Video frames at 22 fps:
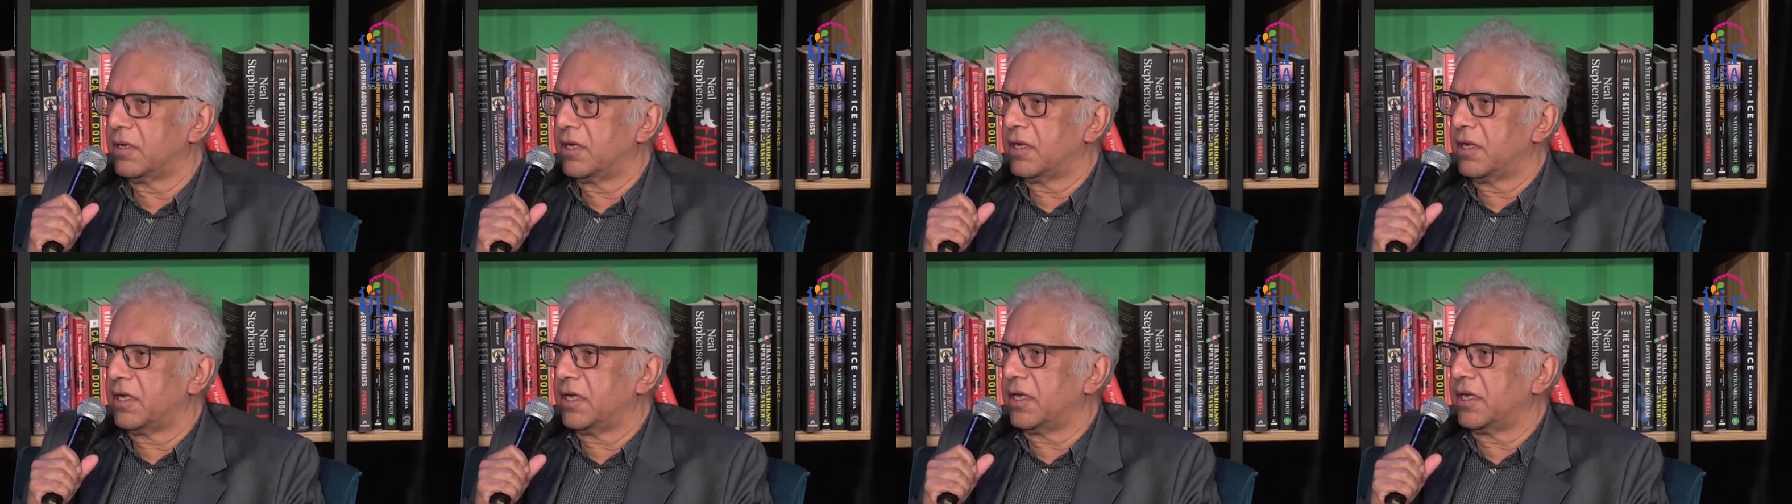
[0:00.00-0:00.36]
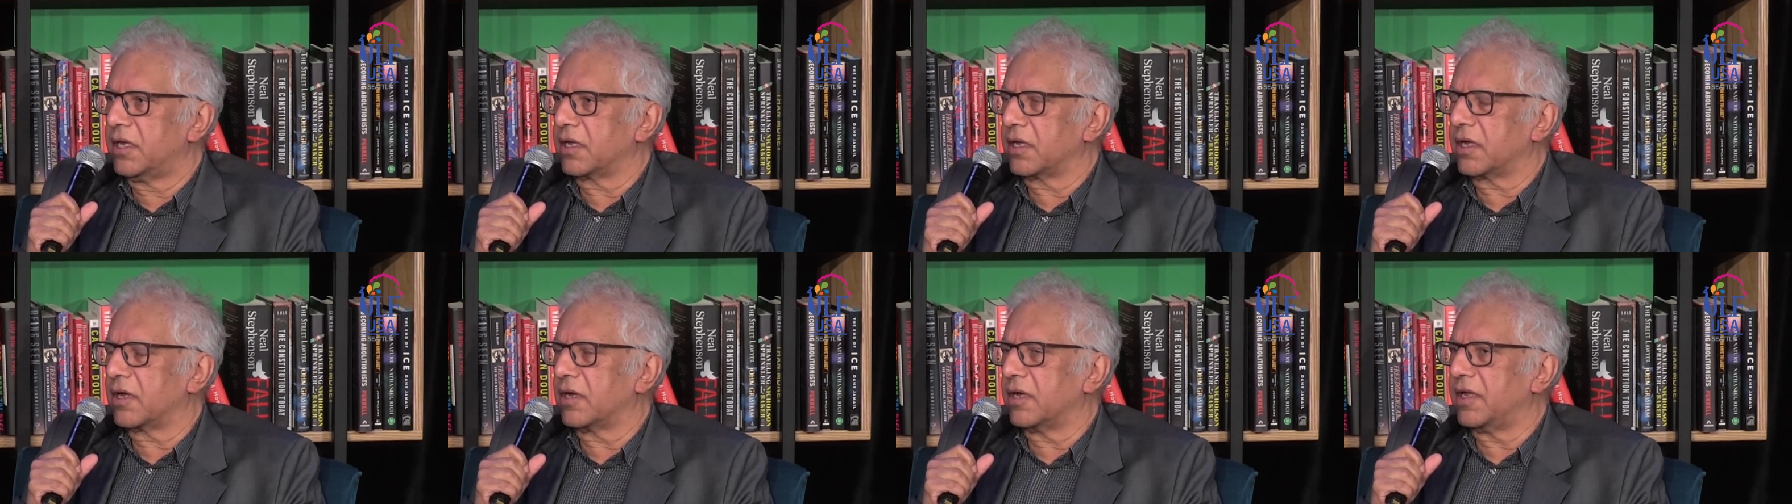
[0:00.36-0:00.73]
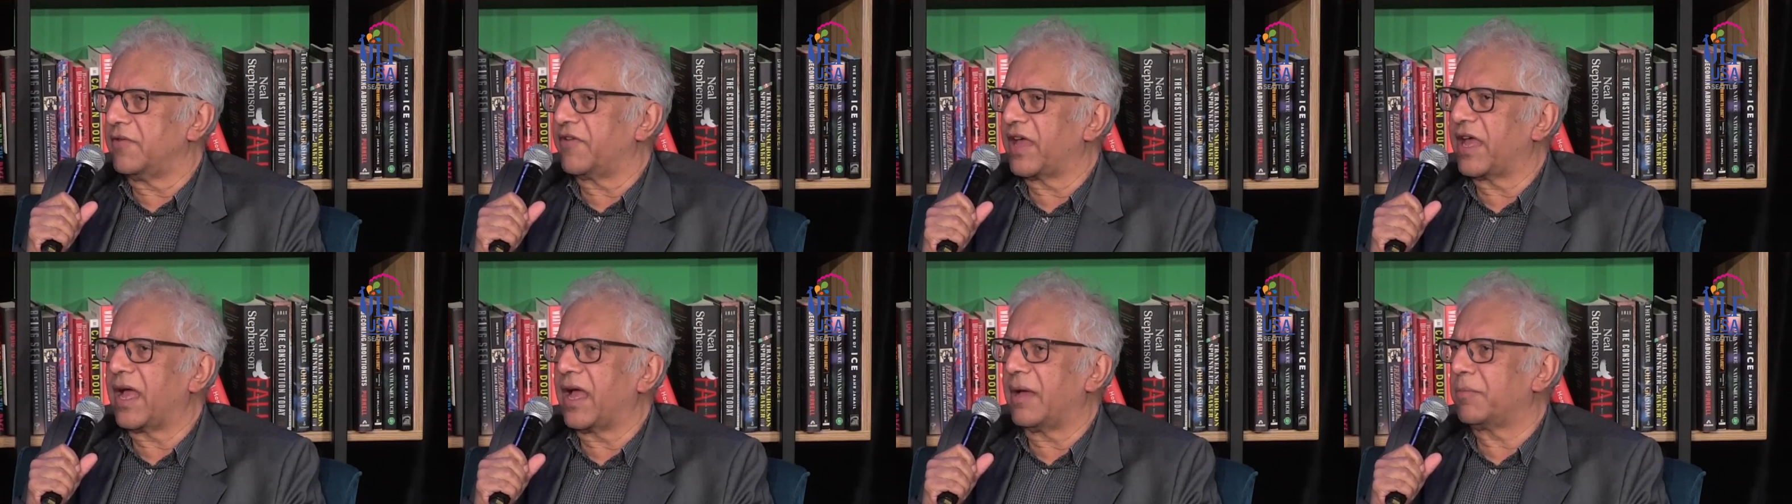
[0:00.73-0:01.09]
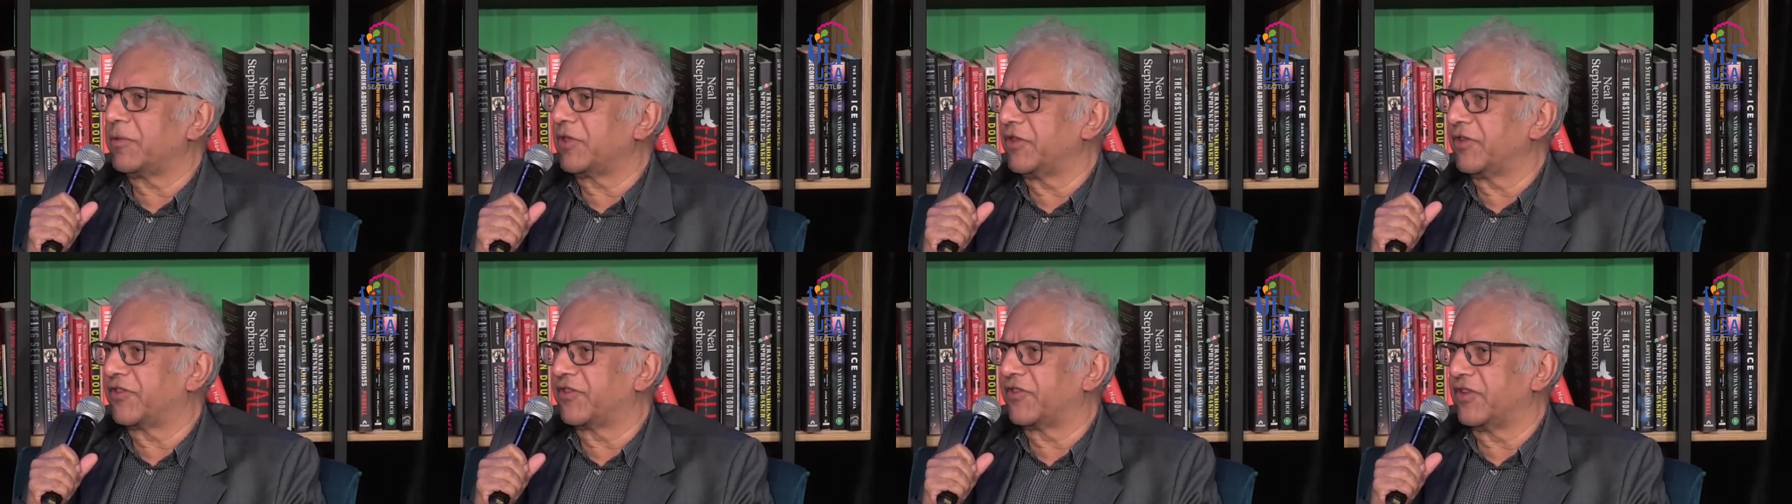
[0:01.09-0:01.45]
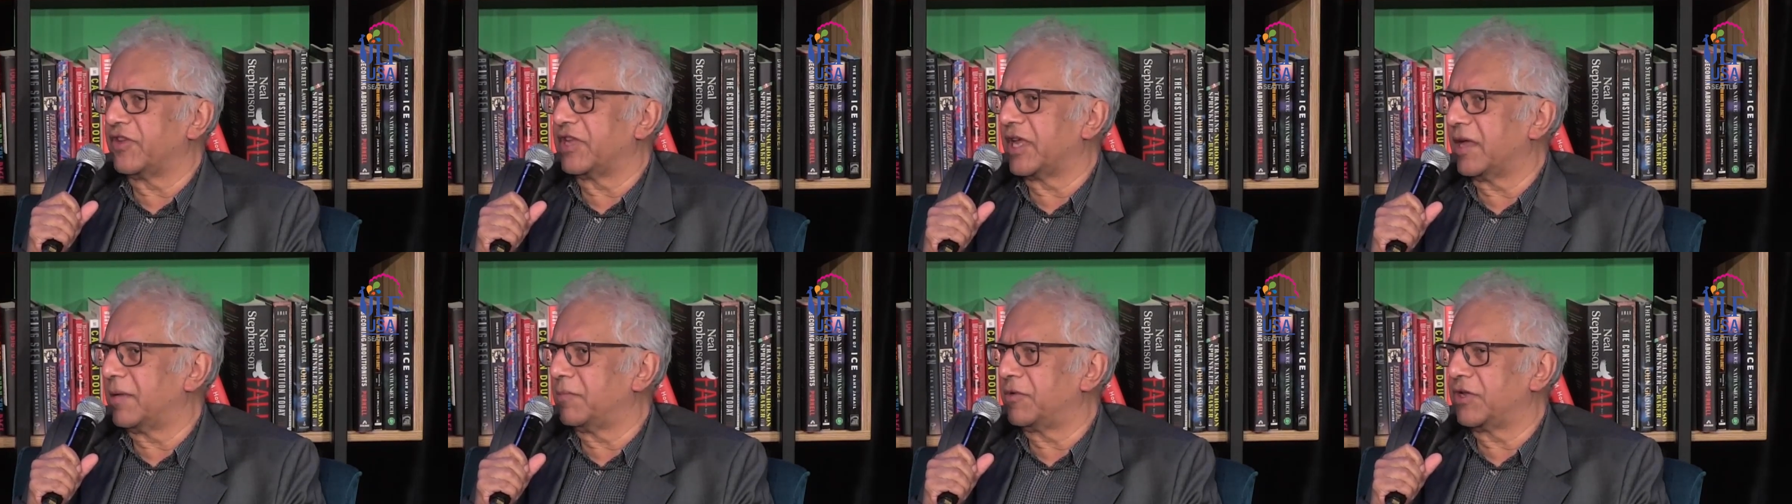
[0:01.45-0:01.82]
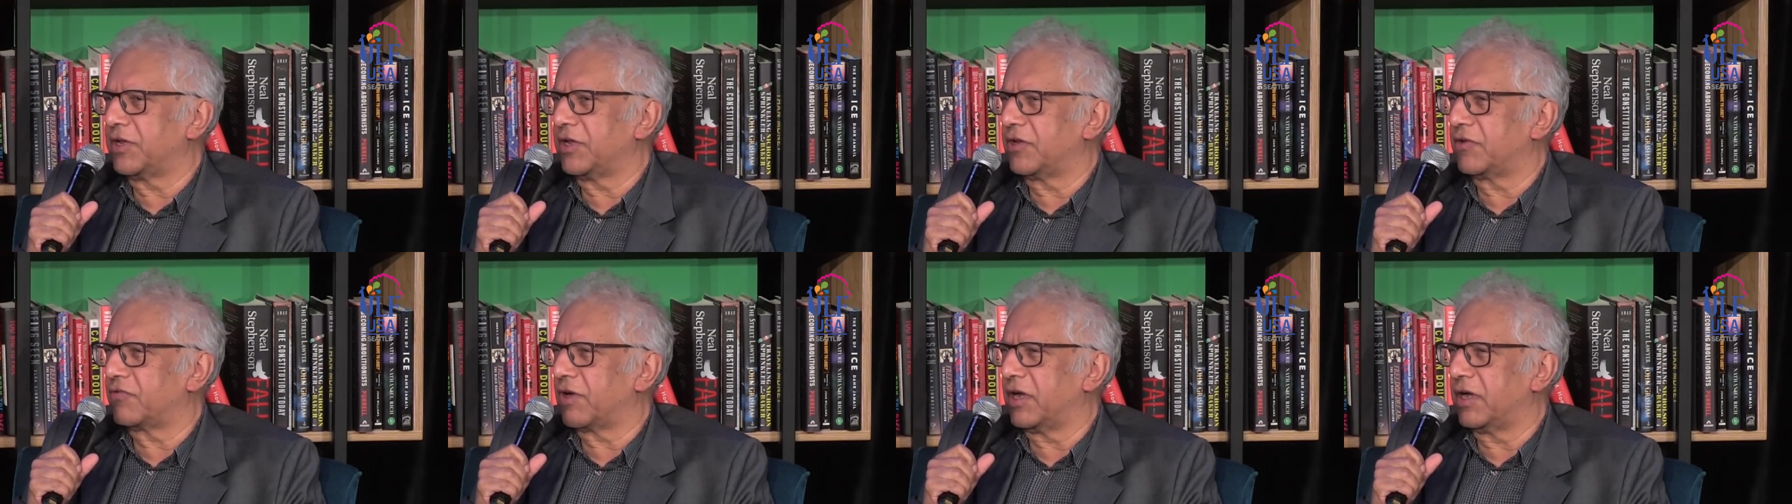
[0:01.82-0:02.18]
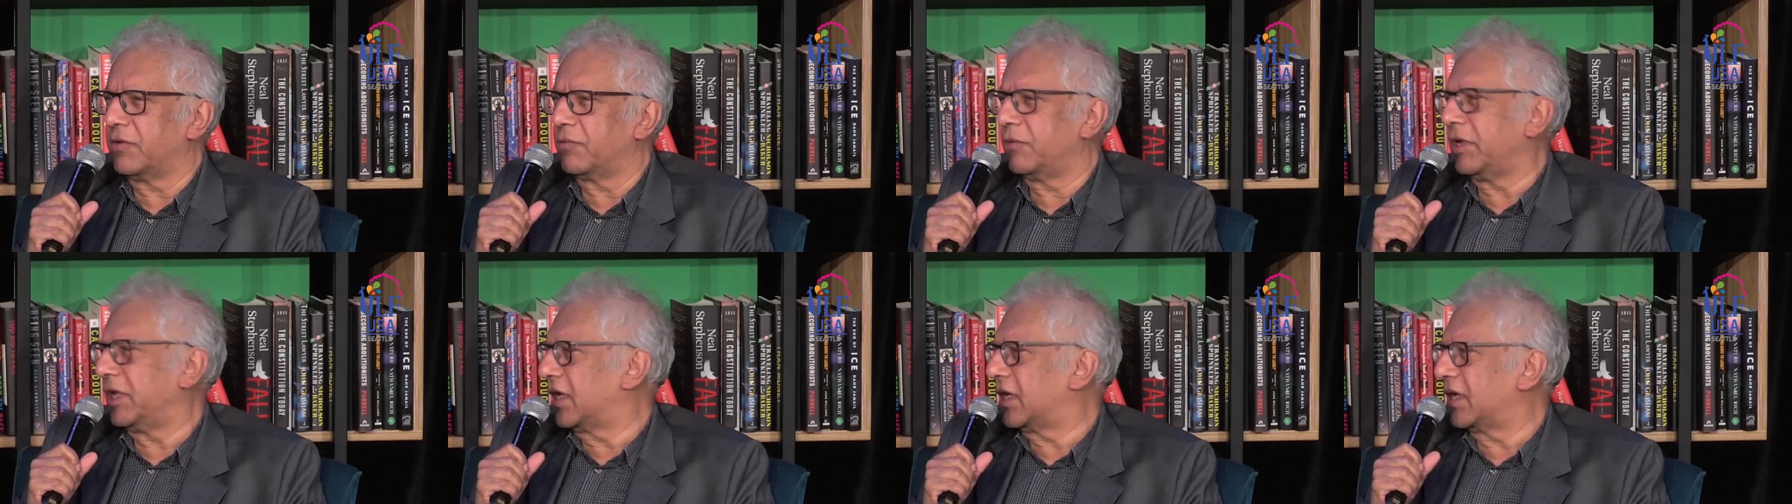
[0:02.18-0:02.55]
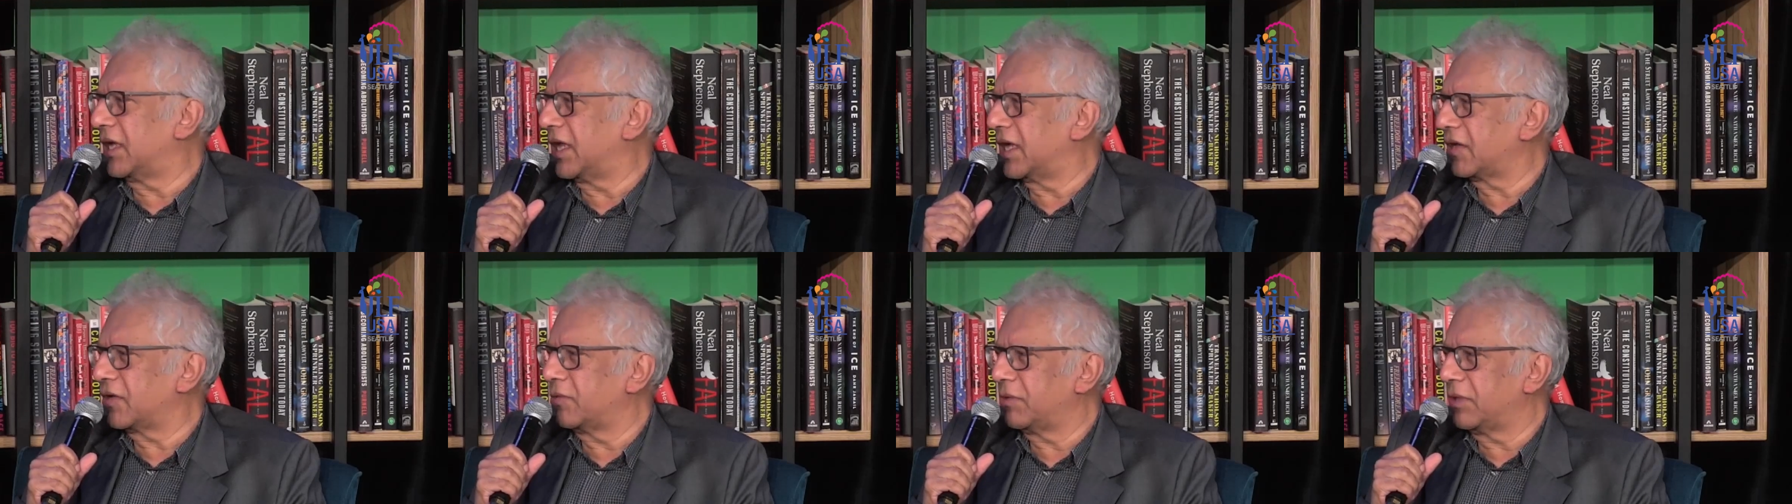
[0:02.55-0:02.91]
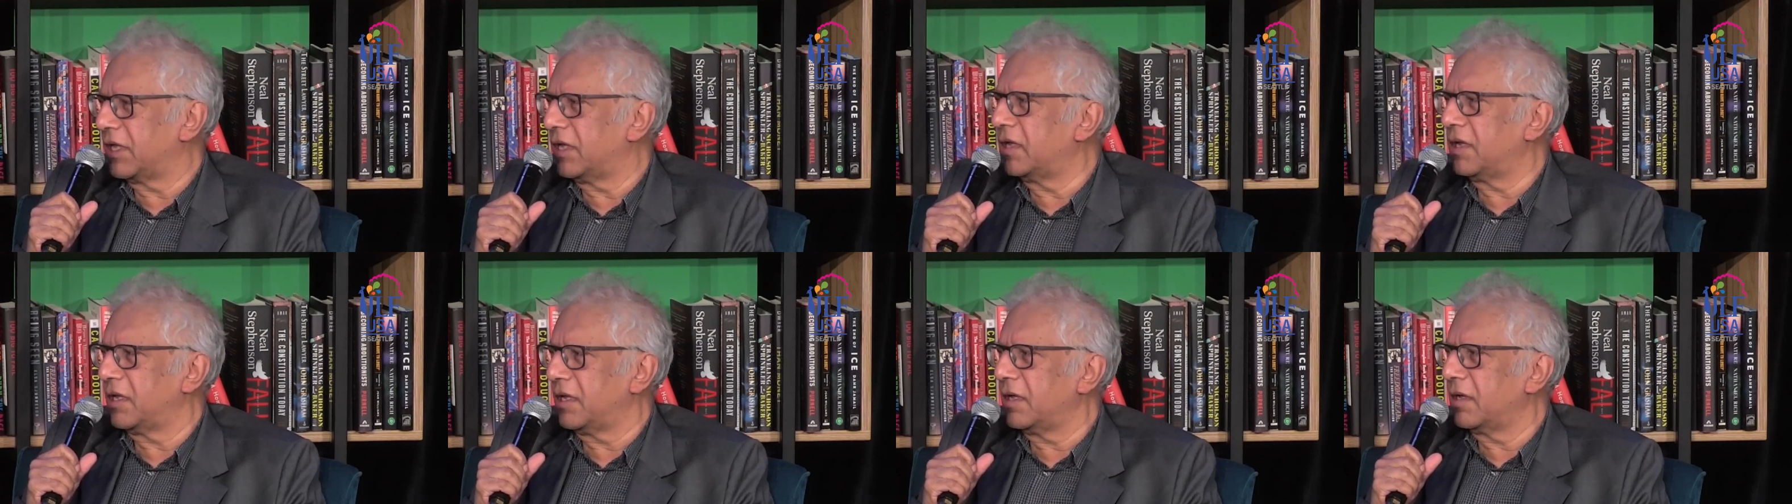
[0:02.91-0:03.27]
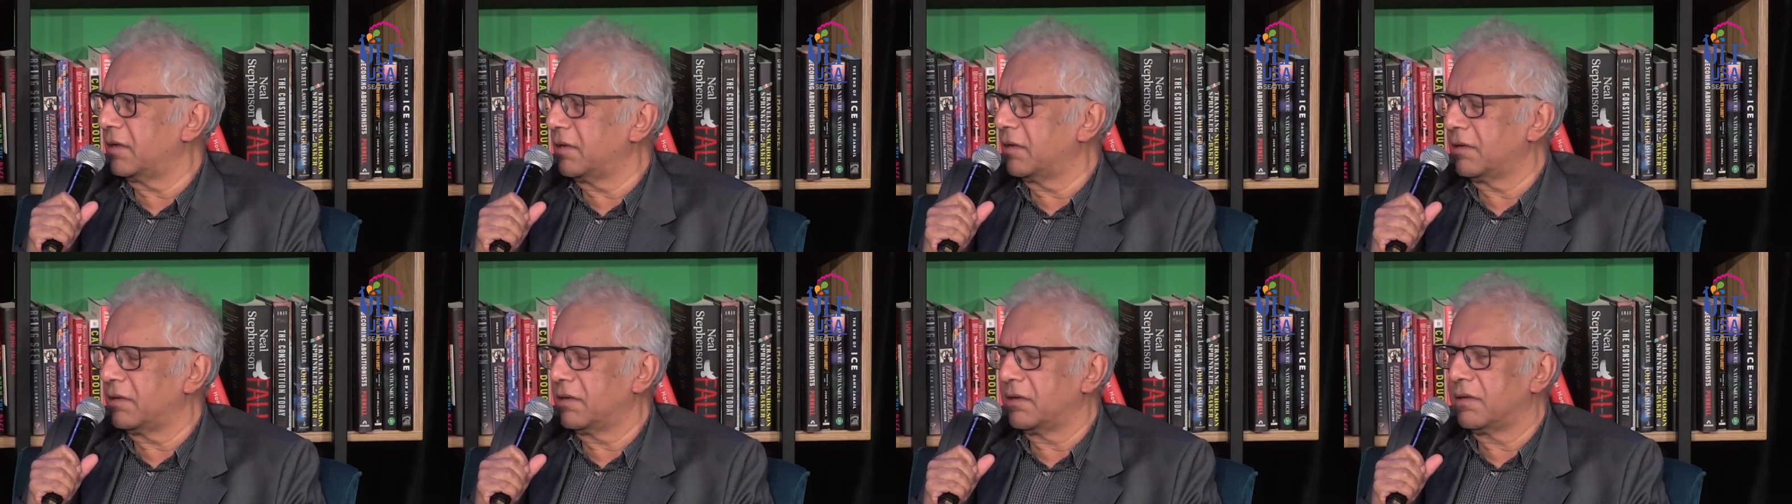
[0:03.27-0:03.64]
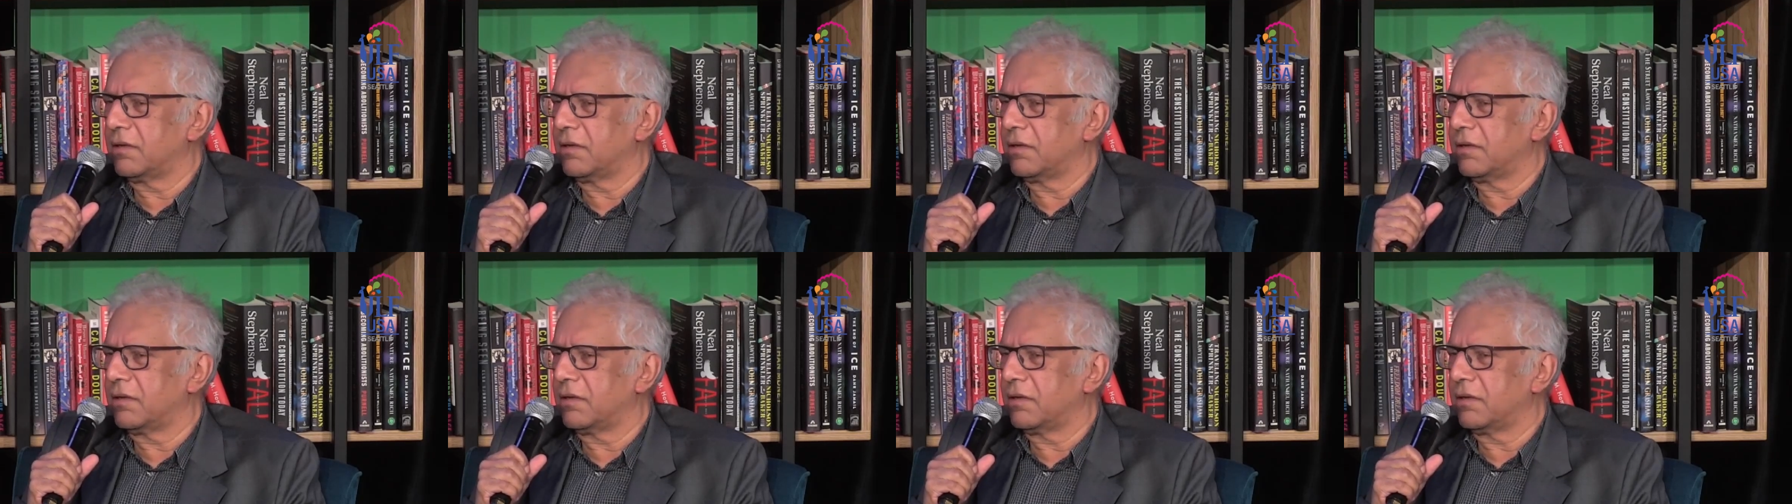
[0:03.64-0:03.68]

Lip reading: in a kind of hapless attempt to try to reconnect with India,